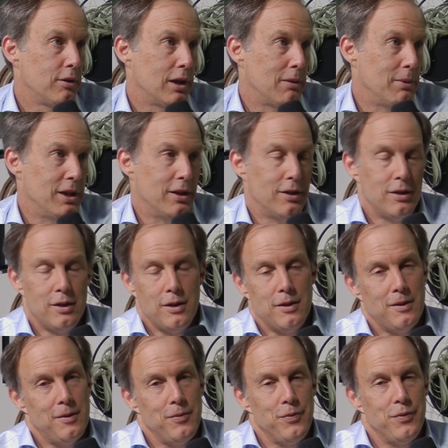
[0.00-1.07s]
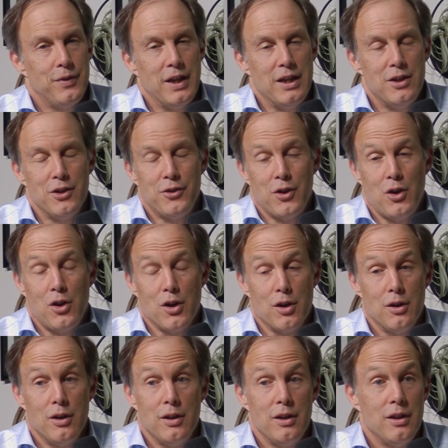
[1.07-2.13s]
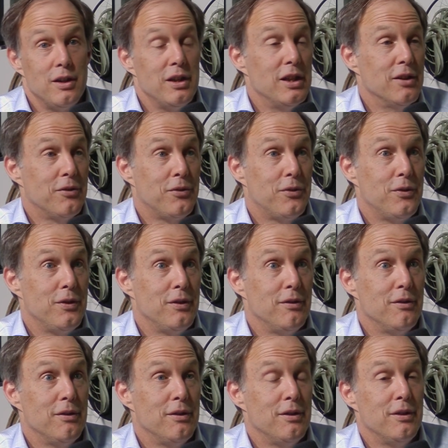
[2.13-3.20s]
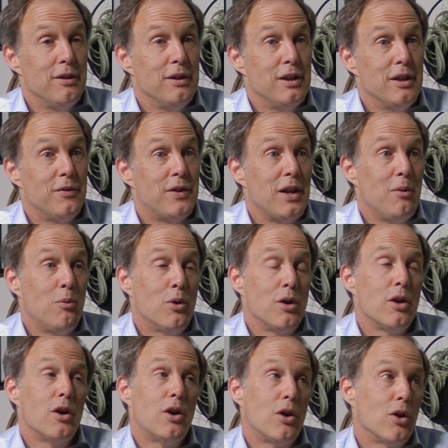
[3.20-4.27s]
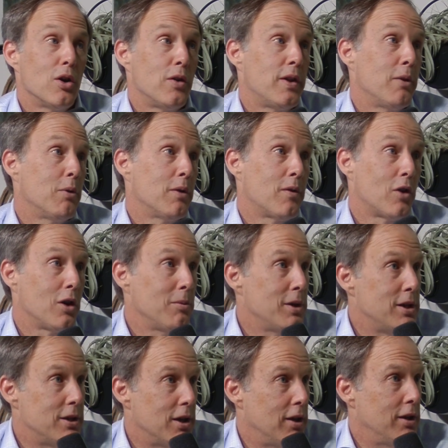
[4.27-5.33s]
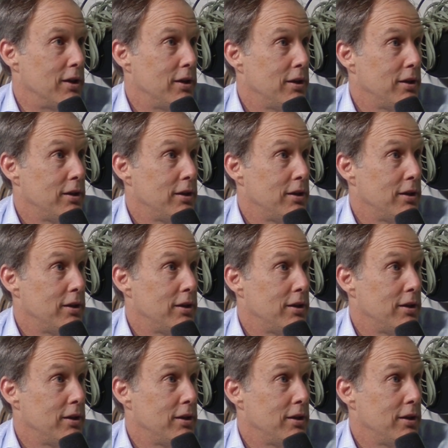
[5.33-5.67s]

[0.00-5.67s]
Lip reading: Right? I mean, they just are. If they weren't hard, they would have already been done.